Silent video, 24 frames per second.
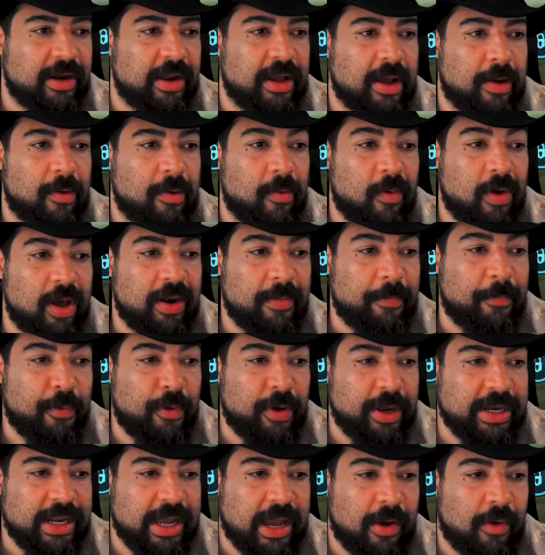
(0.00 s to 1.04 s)
I want to
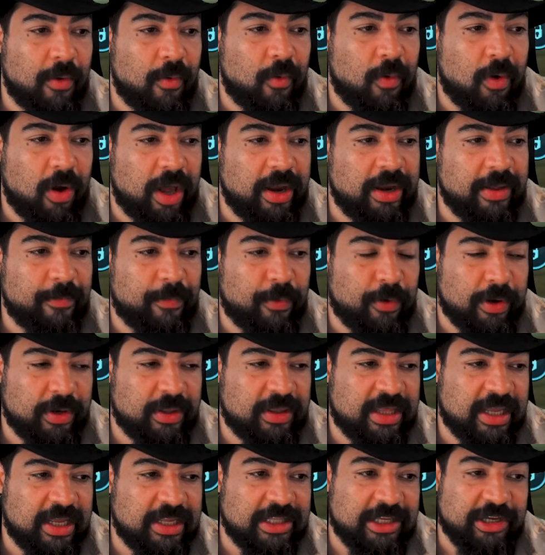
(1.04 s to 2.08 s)
point out one important
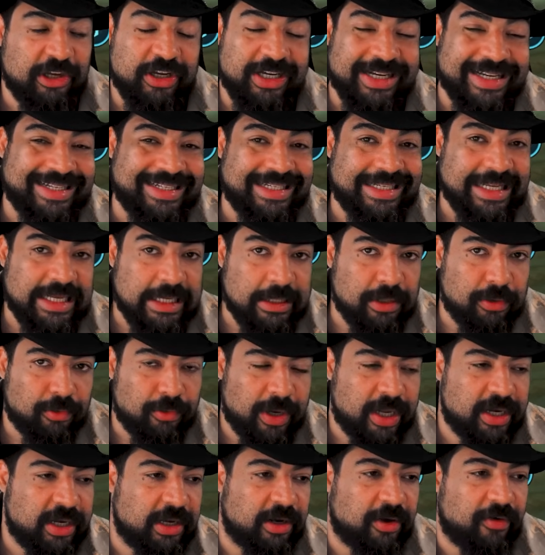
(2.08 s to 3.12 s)
thing that you're going to see in the
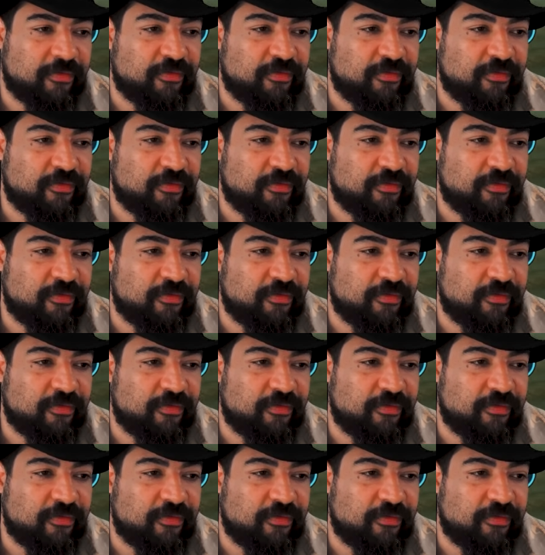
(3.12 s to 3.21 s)
run here.